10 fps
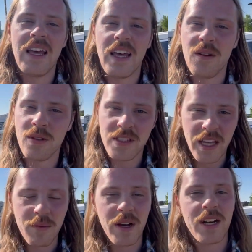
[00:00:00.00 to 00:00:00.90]
And once
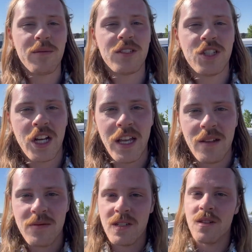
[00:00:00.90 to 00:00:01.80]
again, my name is Jay.
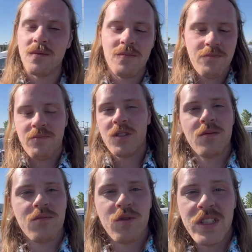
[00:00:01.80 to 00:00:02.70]
So just
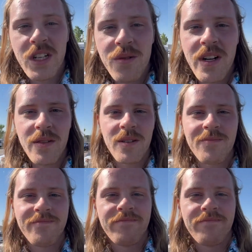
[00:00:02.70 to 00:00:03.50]
reach out whenever.